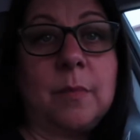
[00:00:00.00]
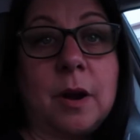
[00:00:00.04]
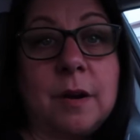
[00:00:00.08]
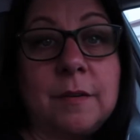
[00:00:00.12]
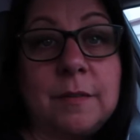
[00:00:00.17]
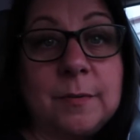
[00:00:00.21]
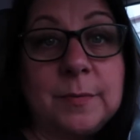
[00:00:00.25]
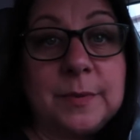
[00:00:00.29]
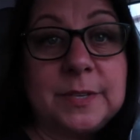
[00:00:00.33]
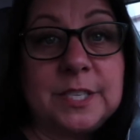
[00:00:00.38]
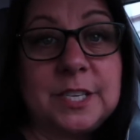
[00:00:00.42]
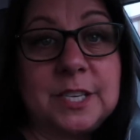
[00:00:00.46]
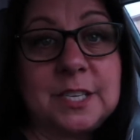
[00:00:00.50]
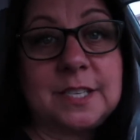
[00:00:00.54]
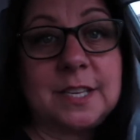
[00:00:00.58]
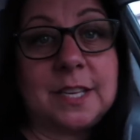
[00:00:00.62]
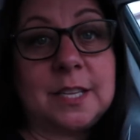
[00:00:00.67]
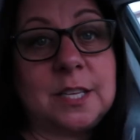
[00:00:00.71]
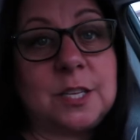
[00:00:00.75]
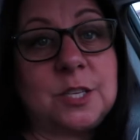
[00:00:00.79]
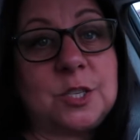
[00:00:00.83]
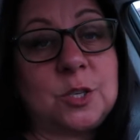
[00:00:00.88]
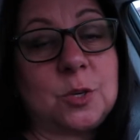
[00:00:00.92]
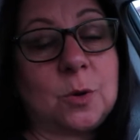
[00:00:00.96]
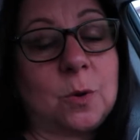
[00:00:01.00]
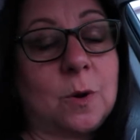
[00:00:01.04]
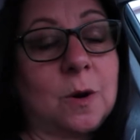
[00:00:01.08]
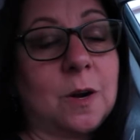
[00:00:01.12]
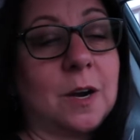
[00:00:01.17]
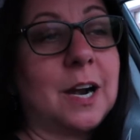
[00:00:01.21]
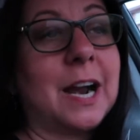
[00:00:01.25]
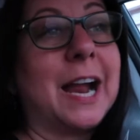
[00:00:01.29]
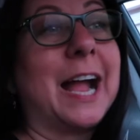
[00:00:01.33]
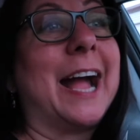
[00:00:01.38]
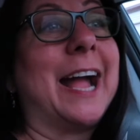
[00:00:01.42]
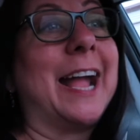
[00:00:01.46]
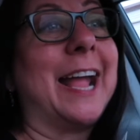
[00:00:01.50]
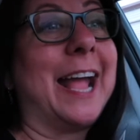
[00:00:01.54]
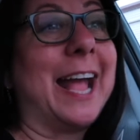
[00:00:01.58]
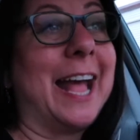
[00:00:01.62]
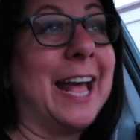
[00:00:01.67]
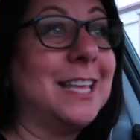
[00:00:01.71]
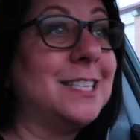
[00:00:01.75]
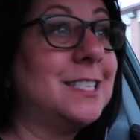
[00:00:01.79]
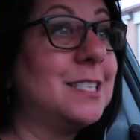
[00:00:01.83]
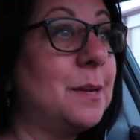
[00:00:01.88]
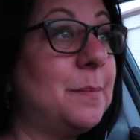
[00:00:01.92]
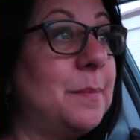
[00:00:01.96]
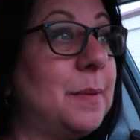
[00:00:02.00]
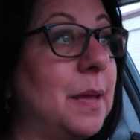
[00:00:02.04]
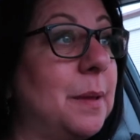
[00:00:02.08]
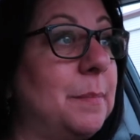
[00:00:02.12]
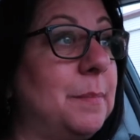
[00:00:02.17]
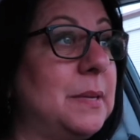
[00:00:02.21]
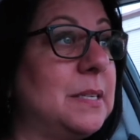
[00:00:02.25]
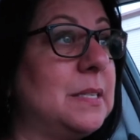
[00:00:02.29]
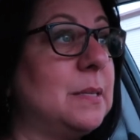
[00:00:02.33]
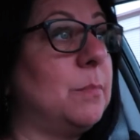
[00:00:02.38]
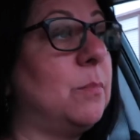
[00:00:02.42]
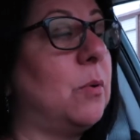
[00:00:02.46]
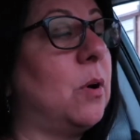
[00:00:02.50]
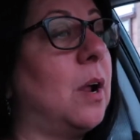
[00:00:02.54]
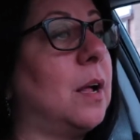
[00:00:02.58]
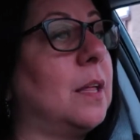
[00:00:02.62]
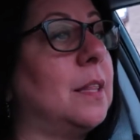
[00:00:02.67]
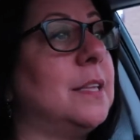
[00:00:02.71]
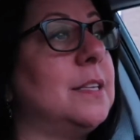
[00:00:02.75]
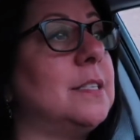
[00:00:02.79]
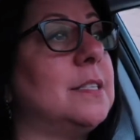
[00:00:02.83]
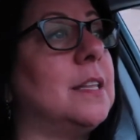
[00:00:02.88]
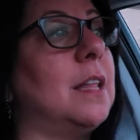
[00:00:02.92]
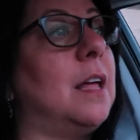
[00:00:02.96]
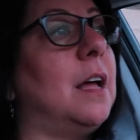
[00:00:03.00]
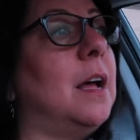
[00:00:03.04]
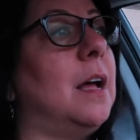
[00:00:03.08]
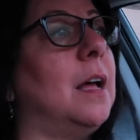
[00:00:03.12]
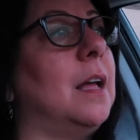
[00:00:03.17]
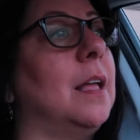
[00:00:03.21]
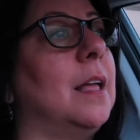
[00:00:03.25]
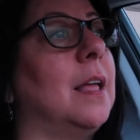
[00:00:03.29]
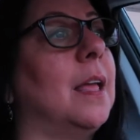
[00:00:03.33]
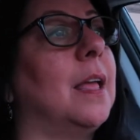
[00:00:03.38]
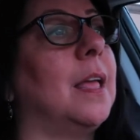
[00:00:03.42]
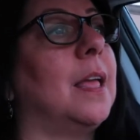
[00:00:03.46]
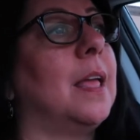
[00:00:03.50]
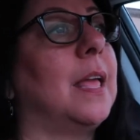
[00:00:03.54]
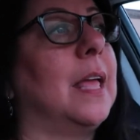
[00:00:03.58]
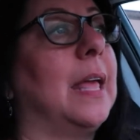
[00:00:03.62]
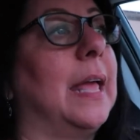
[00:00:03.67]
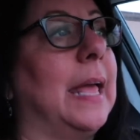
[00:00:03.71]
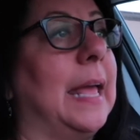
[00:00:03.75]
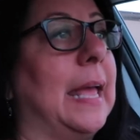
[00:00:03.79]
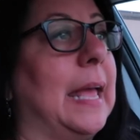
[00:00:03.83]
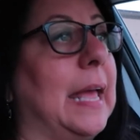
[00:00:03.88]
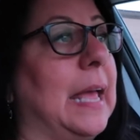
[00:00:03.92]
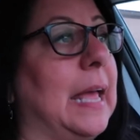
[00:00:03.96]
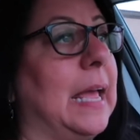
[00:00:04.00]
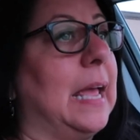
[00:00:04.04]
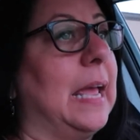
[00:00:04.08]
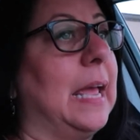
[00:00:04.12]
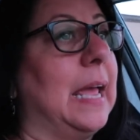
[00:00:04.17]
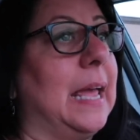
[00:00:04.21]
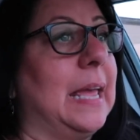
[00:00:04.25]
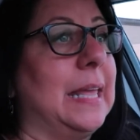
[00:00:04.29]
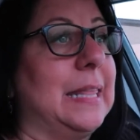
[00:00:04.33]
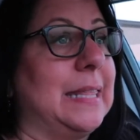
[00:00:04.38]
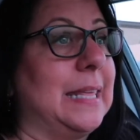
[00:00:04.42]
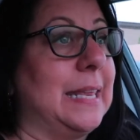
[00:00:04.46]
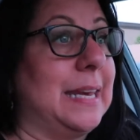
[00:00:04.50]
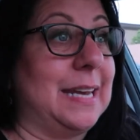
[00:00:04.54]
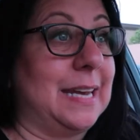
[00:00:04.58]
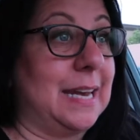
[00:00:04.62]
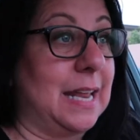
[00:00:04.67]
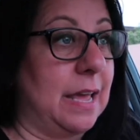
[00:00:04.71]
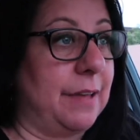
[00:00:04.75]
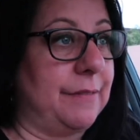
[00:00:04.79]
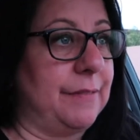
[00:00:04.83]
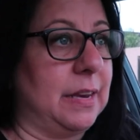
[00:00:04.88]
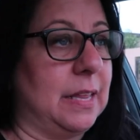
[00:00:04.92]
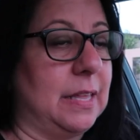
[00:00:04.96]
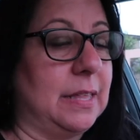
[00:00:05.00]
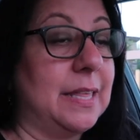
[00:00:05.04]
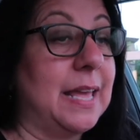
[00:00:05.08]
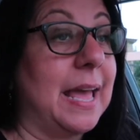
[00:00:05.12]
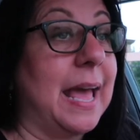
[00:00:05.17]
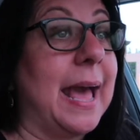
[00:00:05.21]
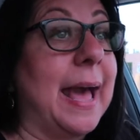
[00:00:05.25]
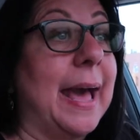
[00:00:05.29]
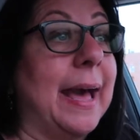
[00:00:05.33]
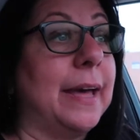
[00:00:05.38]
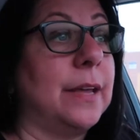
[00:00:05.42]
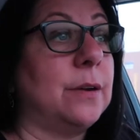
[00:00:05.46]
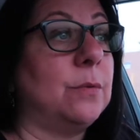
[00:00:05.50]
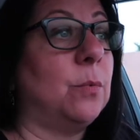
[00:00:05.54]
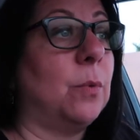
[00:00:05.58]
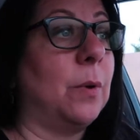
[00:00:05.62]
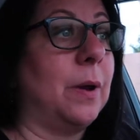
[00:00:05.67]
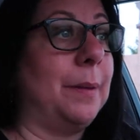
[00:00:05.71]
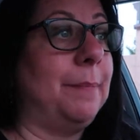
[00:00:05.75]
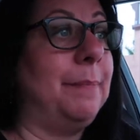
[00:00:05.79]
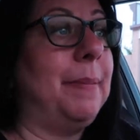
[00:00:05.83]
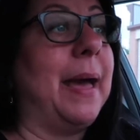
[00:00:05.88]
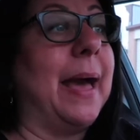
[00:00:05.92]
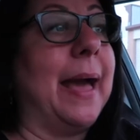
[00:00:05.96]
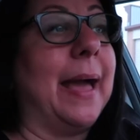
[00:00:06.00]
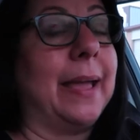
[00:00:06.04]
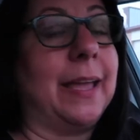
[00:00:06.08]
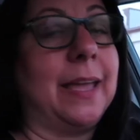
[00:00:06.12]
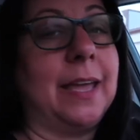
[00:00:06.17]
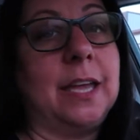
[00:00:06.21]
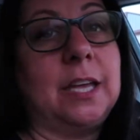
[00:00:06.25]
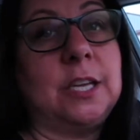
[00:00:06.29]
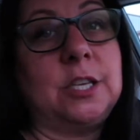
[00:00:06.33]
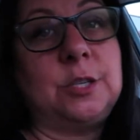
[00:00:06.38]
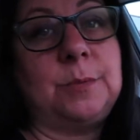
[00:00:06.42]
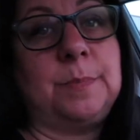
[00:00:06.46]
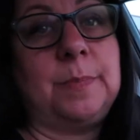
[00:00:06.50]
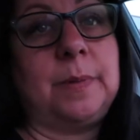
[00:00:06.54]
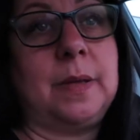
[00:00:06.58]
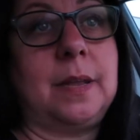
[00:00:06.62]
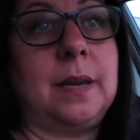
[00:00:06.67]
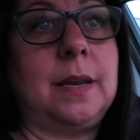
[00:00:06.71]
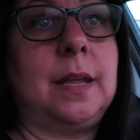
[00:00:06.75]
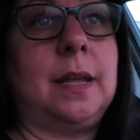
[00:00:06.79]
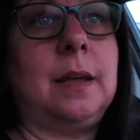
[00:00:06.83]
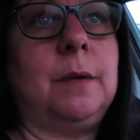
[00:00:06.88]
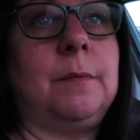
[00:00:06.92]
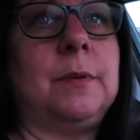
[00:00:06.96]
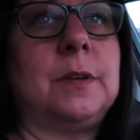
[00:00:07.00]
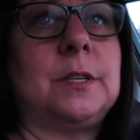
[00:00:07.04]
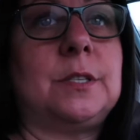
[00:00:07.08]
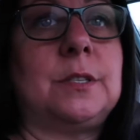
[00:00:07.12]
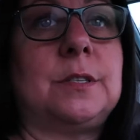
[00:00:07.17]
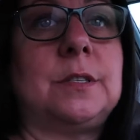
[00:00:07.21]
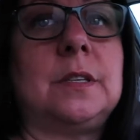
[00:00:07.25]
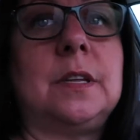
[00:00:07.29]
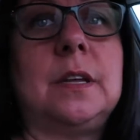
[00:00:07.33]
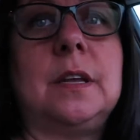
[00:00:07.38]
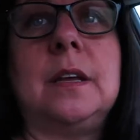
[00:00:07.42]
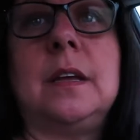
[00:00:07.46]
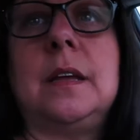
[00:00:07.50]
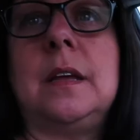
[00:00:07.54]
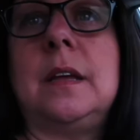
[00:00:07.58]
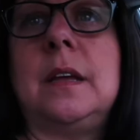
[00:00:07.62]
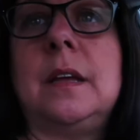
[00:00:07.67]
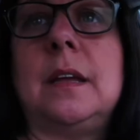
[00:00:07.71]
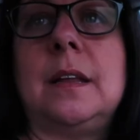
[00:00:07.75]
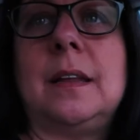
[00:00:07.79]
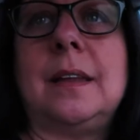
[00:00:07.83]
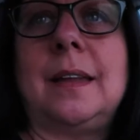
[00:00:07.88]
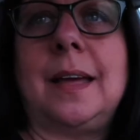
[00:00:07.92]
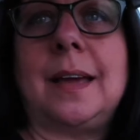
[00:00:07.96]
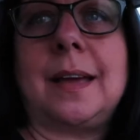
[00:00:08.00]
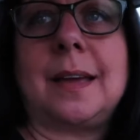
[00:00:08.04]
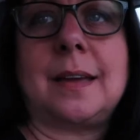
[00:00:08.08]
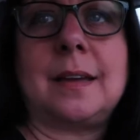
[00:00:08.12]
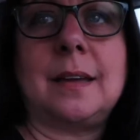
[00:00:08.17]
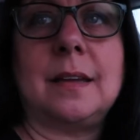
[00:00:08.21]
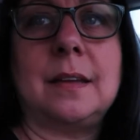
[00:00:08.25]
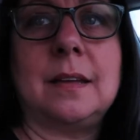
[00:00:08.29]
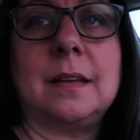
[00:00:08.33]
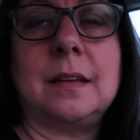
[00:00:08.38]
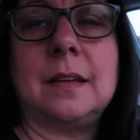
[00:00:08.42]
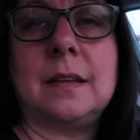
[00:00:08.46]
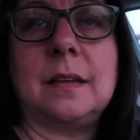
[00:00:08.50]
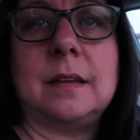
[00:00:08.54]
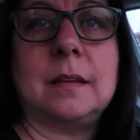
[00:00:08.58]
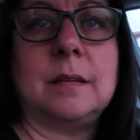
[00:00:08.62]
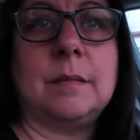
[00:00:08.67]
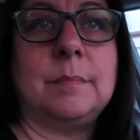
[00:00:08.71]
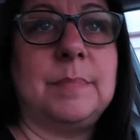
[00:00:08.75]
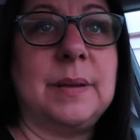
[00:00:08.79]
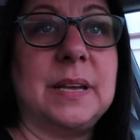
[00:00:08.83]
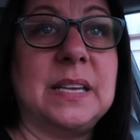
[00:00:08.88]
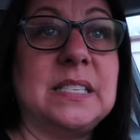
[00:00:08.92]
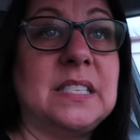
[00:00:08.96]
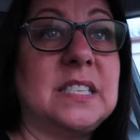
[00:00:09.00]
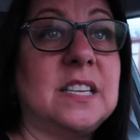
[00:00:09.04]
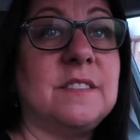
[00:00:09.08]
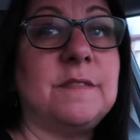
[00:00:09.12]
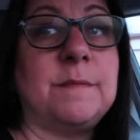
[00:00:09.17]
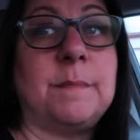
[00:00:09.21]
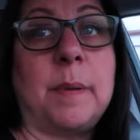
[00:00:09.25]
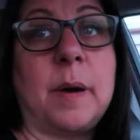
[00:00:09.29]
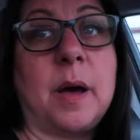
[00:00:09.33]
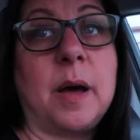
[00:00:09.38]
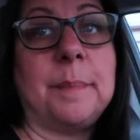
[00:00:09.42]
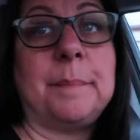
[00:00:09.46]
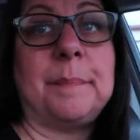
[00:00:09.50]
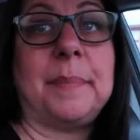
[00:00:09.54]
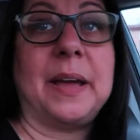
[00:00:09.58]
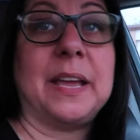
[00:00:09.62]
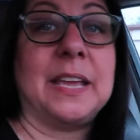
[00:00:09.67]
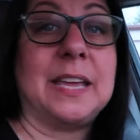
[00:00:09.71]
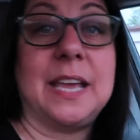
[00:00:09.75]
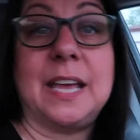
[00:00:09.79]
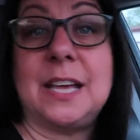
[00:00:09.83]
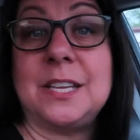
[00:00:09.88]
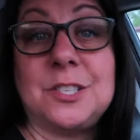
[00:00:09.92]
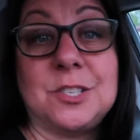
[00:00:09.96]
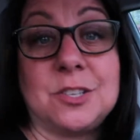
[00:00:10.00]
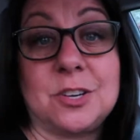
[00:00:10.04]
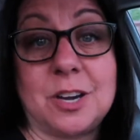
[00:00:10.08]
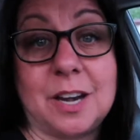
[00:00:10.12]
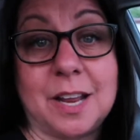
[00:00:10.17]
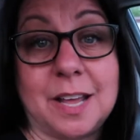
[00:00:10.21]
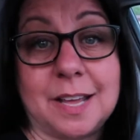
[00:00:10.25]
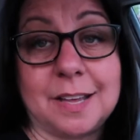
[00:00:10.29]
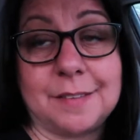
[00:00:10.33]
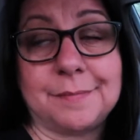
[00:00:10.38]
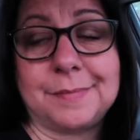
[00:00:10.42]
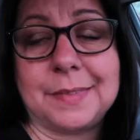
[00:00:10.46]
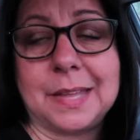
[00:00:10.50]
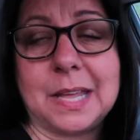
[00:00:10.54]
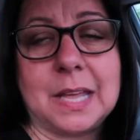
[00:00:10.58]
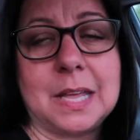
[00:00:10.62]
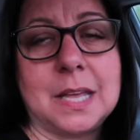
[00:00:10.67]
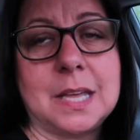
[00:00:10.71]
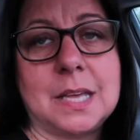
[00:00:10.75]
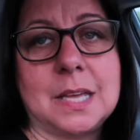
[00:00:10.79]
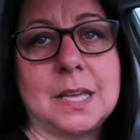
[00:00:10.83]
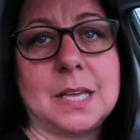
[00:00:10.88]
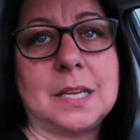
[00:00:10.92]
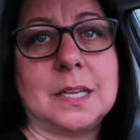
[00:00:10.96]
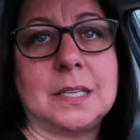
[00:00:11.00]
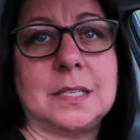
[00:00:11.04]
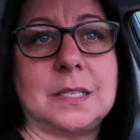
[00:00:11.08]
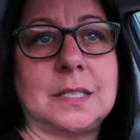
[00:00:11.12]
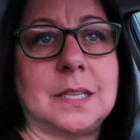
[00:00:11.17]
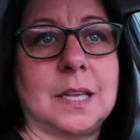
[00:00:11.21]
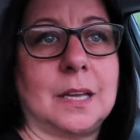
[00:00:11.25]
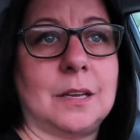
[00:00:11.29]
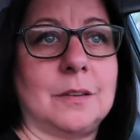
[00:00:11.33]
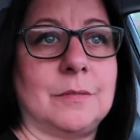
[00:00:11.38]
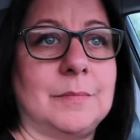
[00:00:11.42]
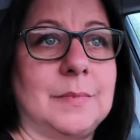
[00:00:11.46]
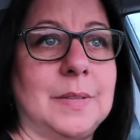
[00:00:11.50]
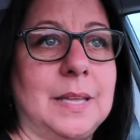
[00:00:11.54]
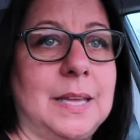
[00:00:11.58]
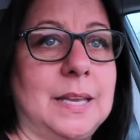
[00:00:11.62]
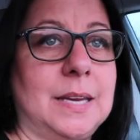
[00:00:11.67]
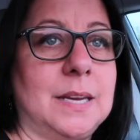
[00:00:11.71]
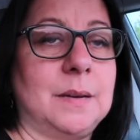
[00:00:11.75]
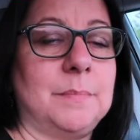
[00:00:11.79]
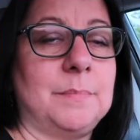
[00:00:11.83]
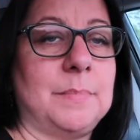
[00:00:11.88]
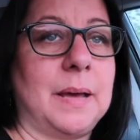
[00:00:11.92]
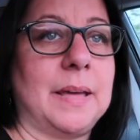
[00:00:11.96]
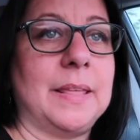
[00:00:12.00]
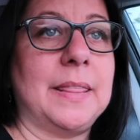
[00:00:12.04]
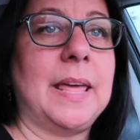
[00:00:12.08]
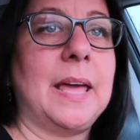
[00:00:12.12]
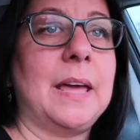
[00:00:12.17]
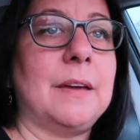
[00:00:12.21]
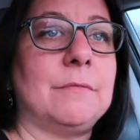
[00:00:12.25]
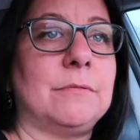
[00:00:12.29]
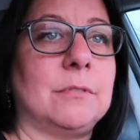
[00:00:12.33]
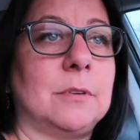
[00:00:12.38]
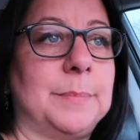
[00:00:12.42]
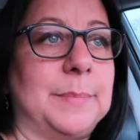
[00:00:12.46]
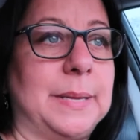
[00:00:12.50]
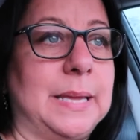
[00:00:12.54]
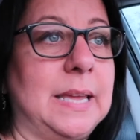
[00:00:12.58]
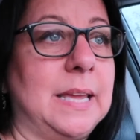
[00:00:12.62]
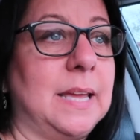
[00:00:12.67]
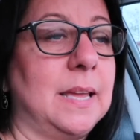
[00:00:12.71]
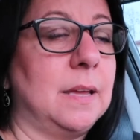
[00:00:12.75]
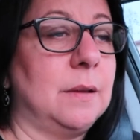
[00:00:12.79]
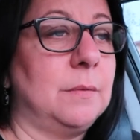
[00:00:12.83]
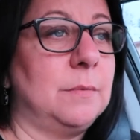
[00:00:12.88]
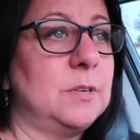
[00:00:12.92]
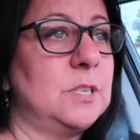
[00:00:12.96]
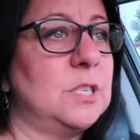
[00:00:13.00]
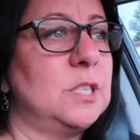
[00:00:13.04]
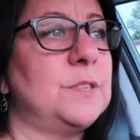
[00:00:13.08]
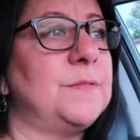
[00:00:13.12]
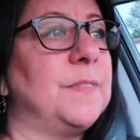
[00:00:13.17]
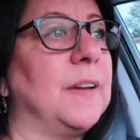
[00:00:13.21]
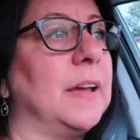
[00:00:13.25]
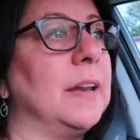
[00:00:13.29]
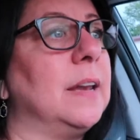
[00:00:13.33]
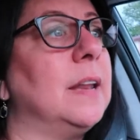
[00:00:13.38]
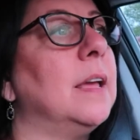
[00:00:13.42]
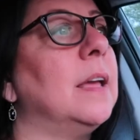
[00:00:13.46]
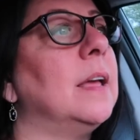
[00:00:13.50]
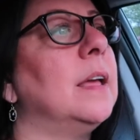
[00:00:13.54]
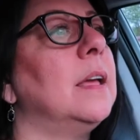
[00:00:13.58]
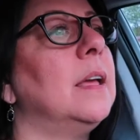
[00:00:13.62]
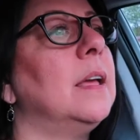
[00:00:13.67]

Marvin was just at the store. I asked him to get me some broccoli slaw, and they didn't have any. They had one package, but it was like best if bought by yesterday. So he didn't buy that for me, which is fine.